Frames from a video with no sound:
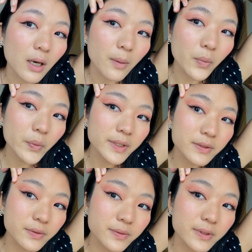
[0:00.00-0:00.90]
I'm
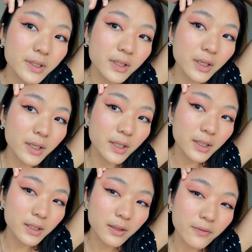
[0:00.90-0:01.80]
always using like
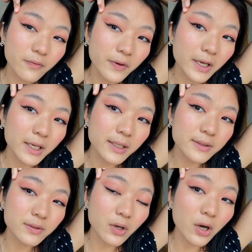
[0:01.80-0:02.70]

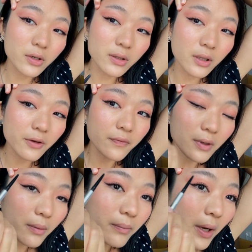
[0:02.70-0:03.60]
fingers to kind of lift
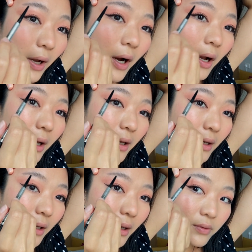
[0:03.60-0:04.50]
up my eye
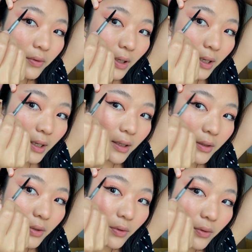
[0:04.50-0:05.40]
so that I
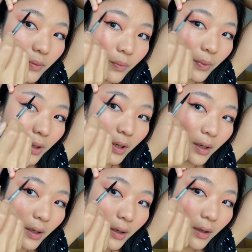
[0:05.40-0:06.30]
kind of know where
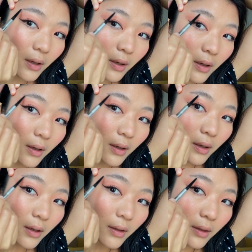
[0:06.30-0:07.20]

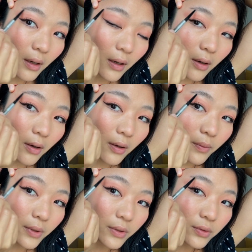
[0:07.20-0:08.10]
and how I
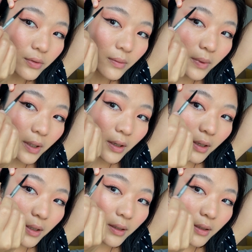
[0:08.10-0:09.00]
want to draw my
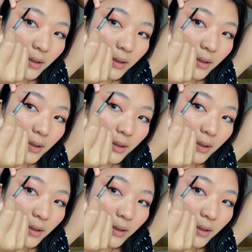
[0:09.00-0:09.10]
eye.